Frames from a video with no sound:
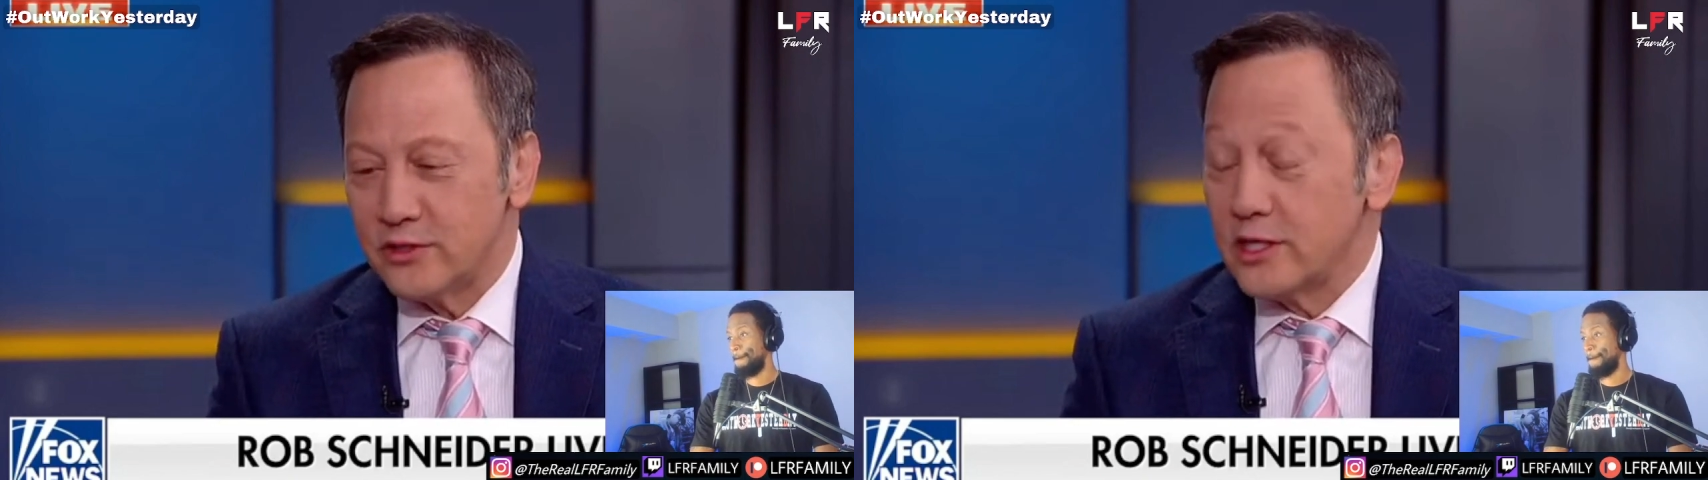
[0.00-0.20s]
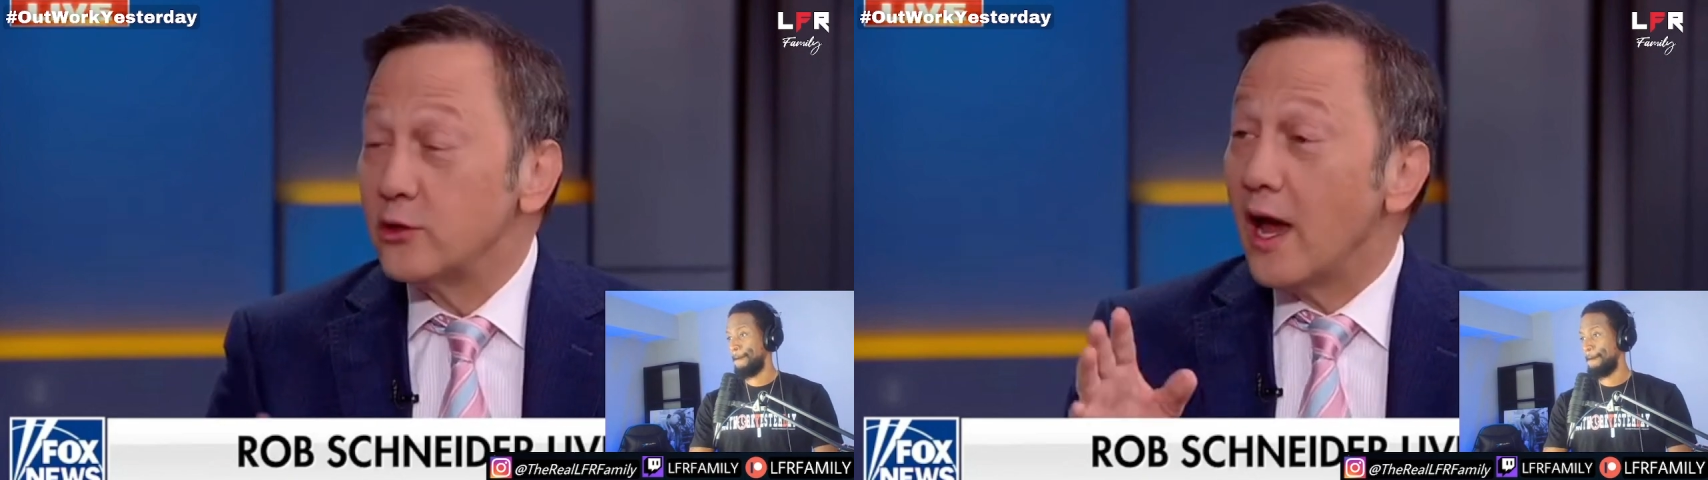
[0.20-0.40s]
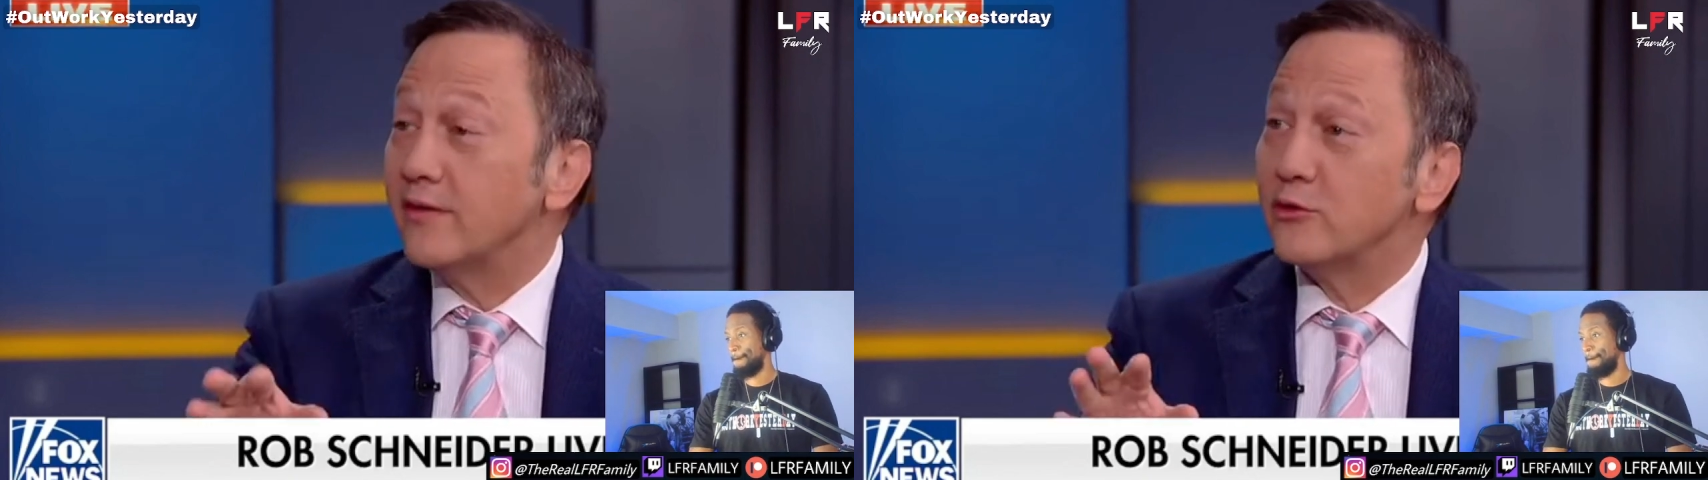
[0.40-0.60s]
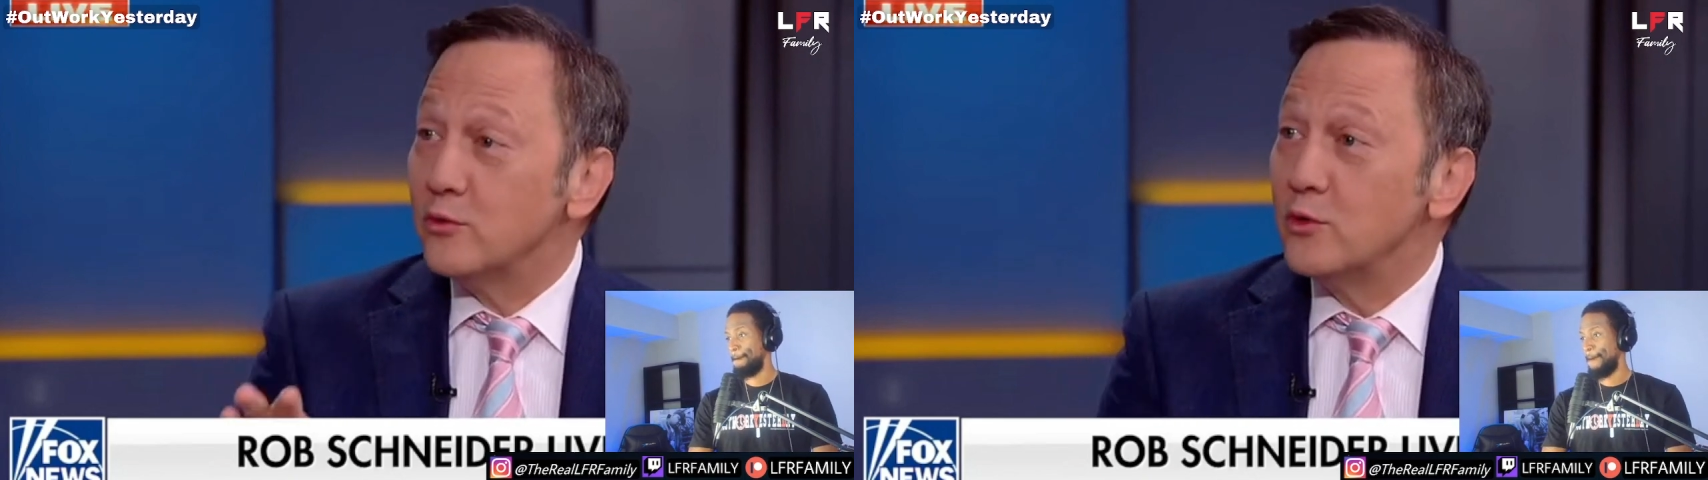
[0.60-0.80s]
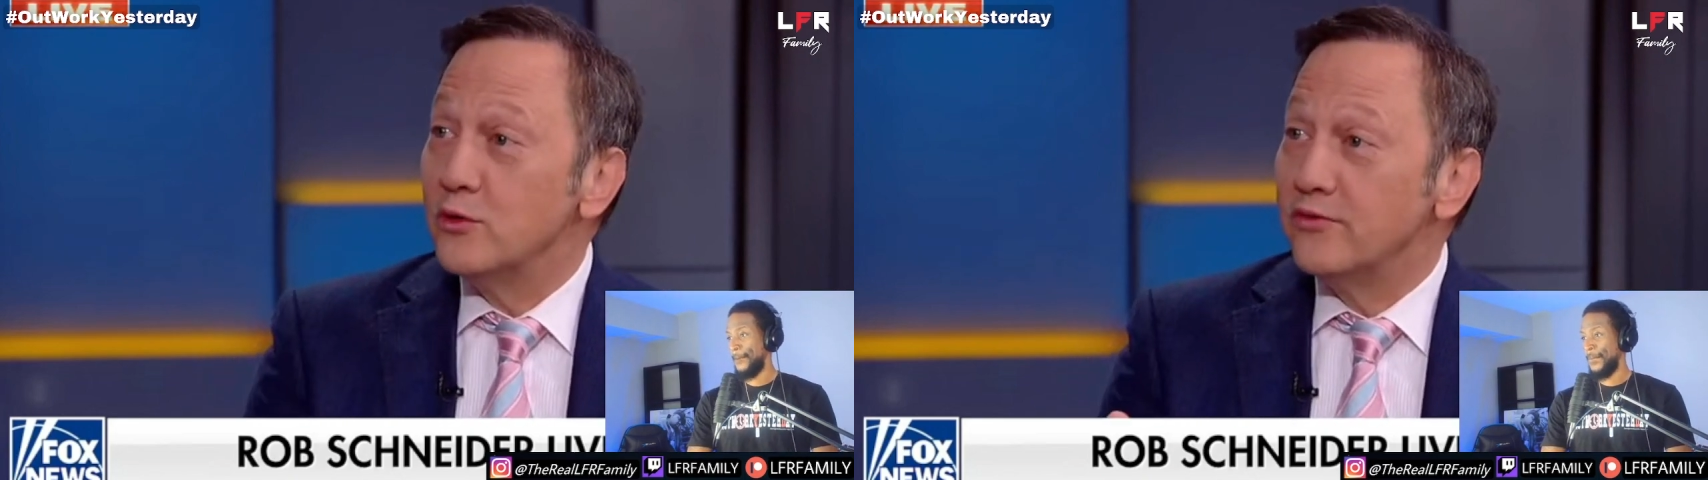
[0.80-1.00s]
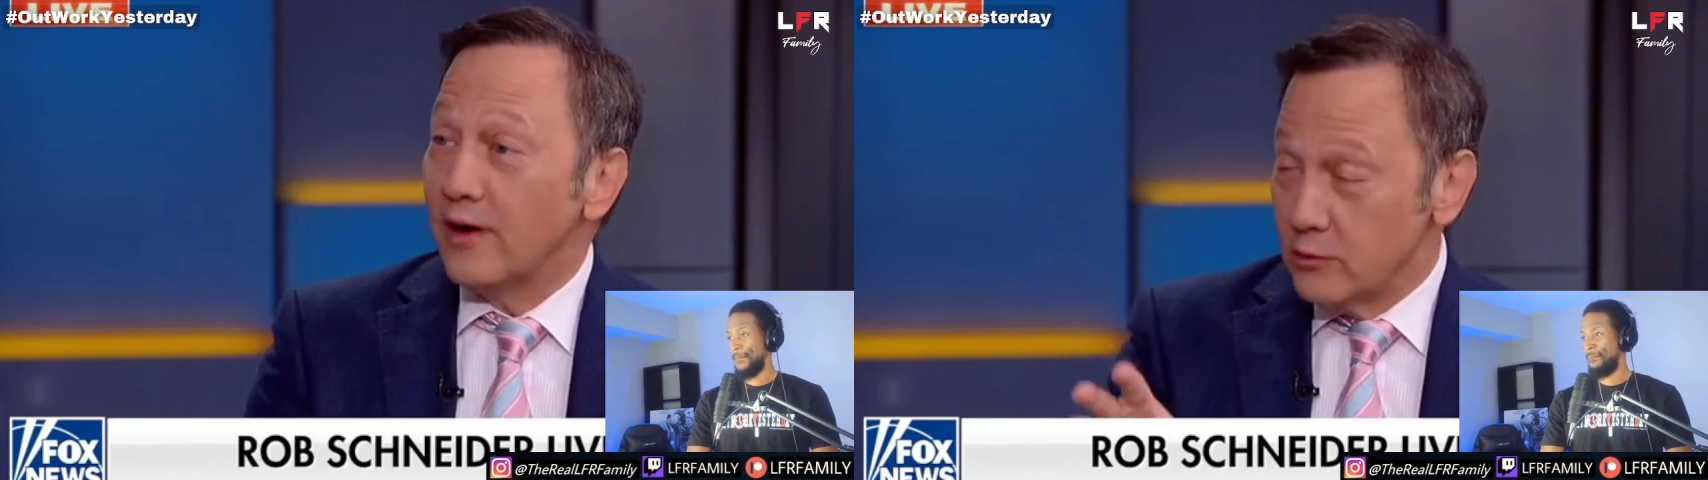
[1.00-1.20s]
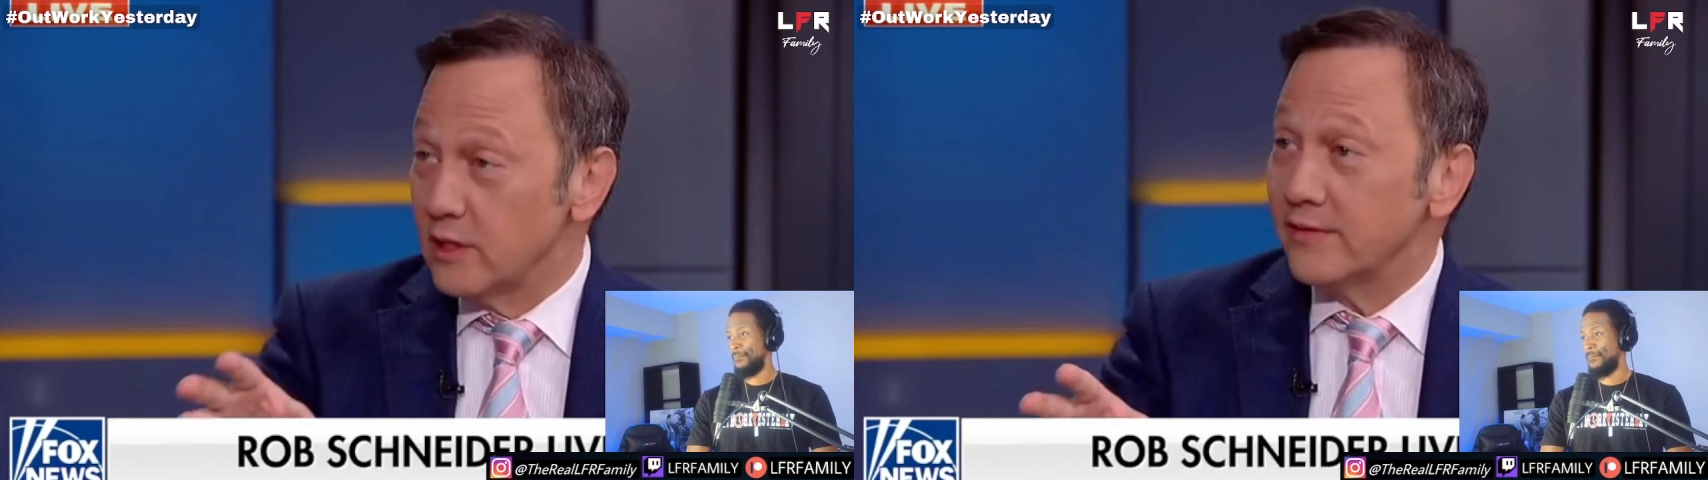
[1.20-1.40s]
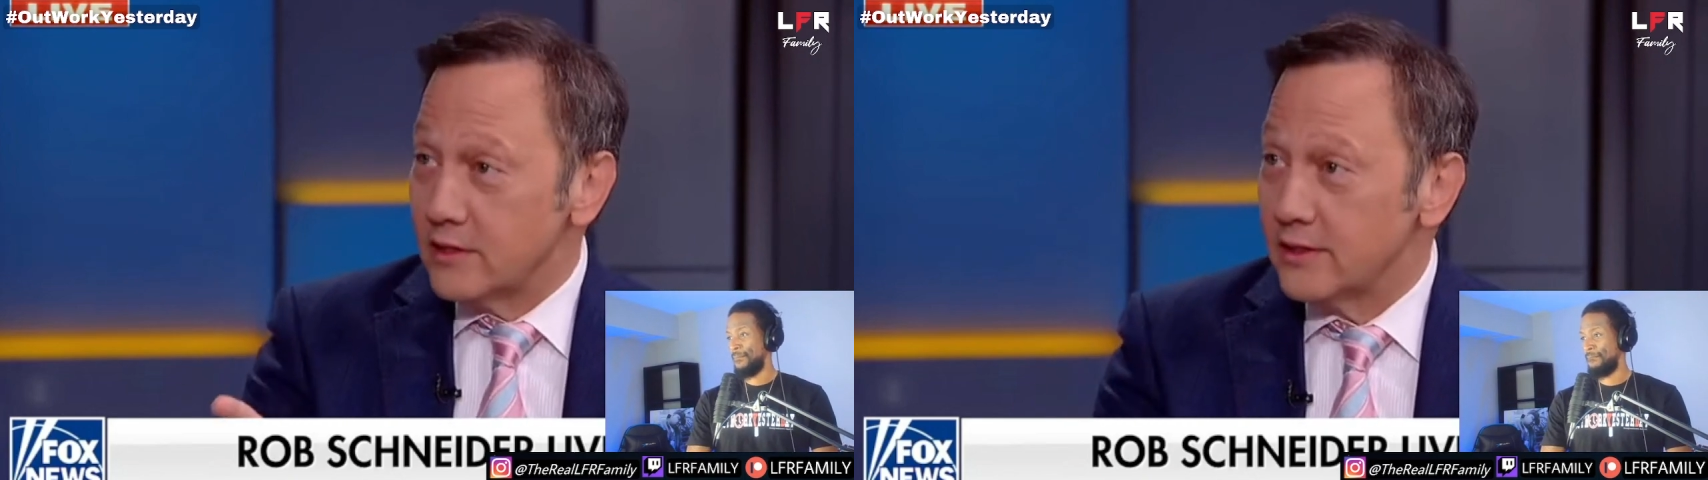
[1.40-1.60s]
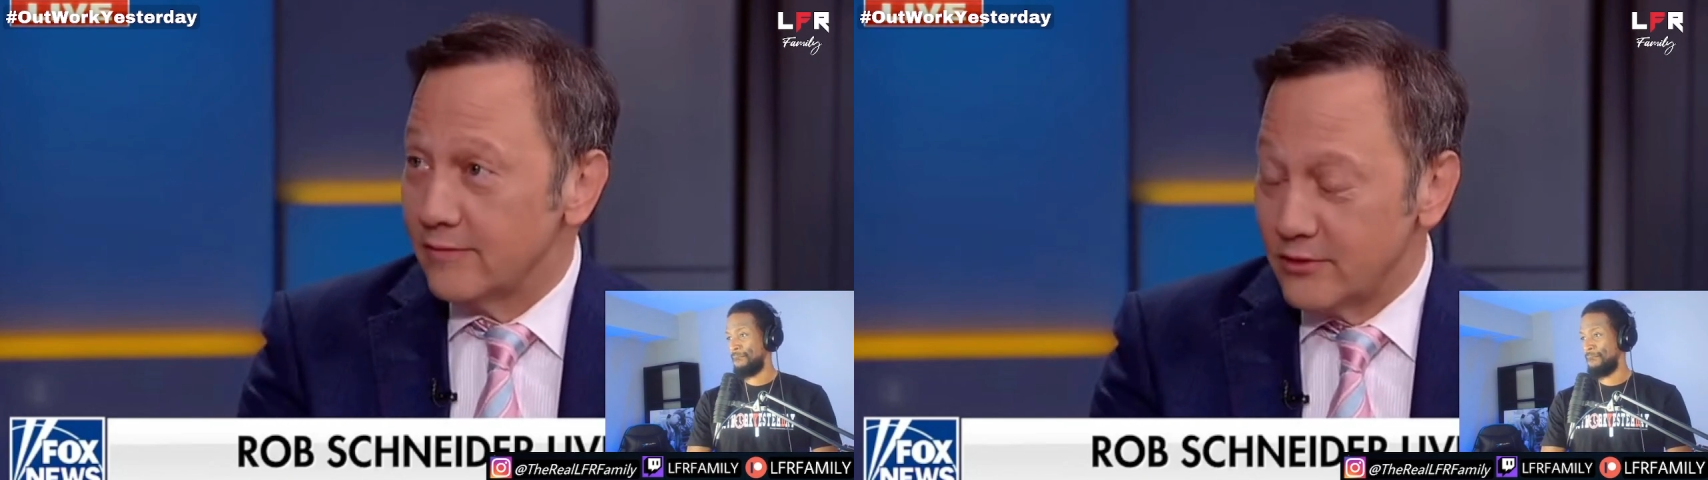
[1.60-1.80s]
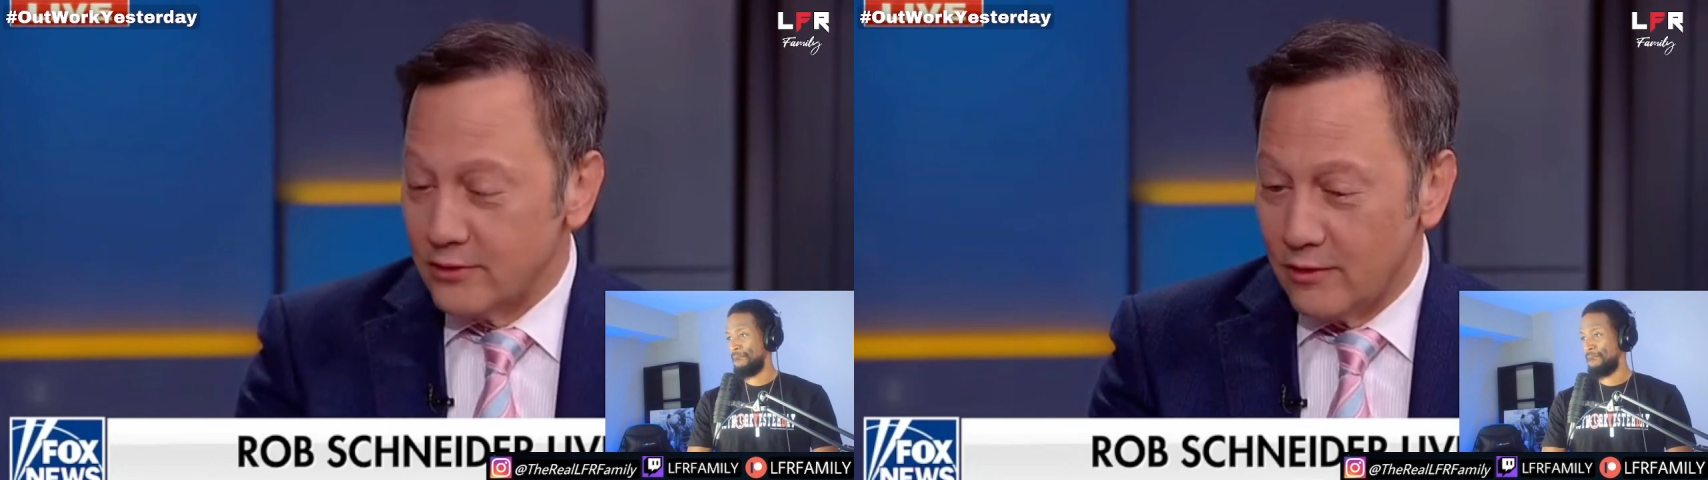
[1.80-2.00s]
They said, you have to remove, I was living in San
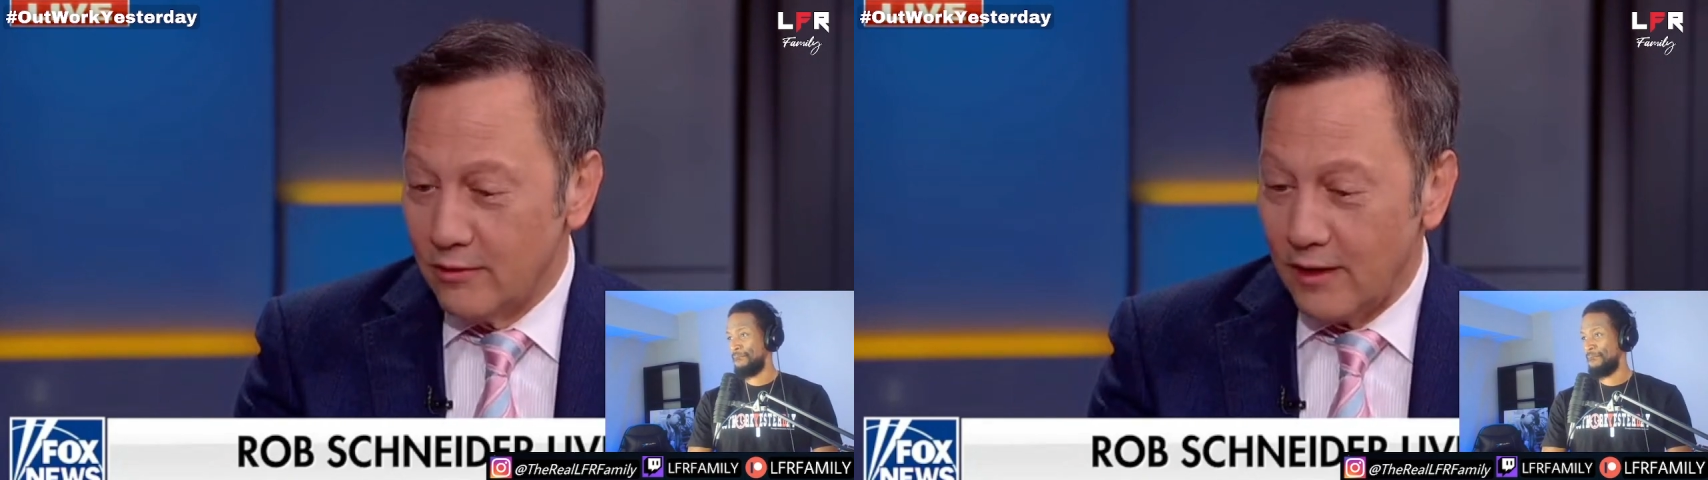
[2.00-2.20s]
Francisco.